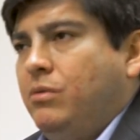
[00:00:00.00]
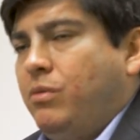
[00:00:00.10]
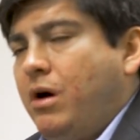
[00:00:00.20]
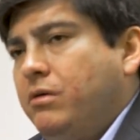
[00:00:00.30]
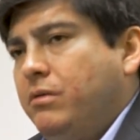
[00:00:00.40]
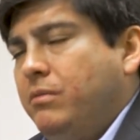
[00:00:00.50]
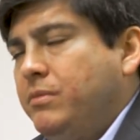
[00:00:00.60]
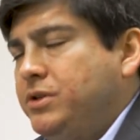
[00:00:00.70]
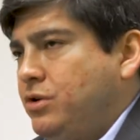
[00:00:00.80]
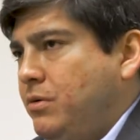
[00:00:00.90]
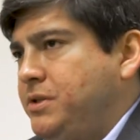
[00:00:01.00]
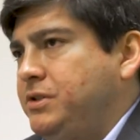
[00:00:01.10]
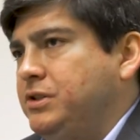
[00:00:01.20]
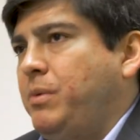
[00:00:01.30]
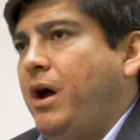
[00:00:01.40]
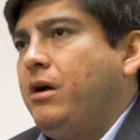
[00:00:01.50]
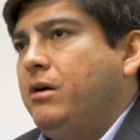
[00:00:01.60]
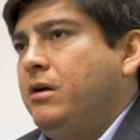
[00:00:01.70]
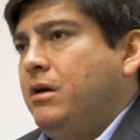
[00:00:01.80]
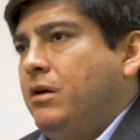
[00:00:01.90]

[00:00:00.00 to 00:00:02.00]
Well, Mr. or Mrs. Buyer,